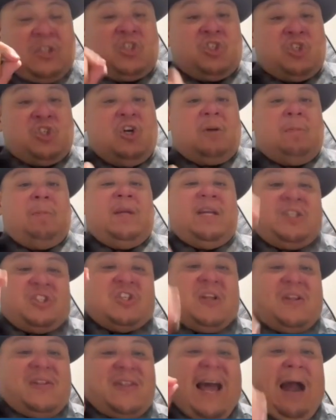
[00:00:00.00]
took me
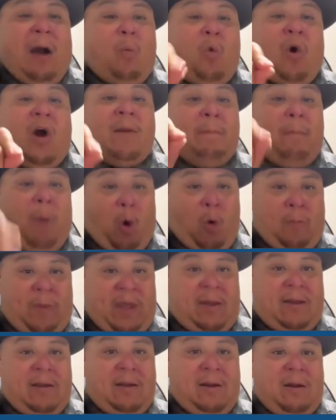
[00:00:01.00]
to that one
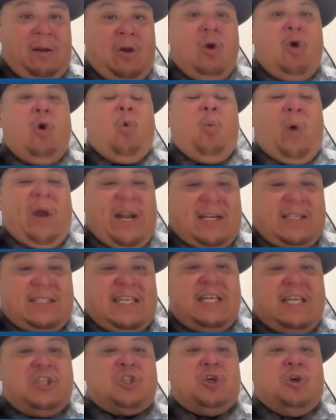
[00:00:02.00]
moment when a
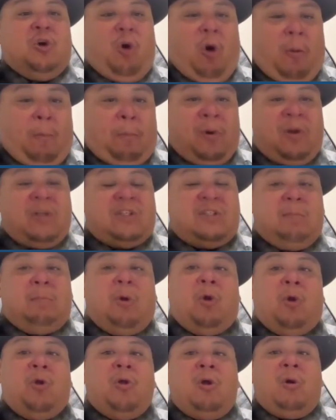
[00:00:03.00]
teacher or
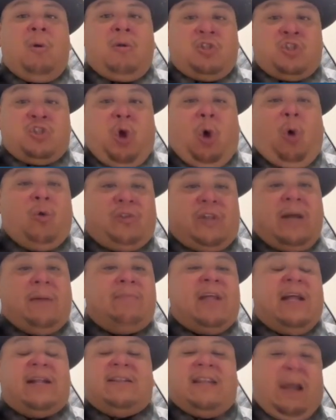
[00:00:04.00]
principal told
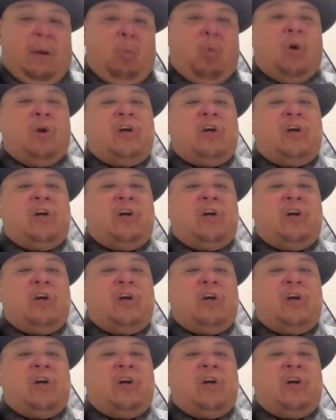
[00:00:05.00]
them that they weren't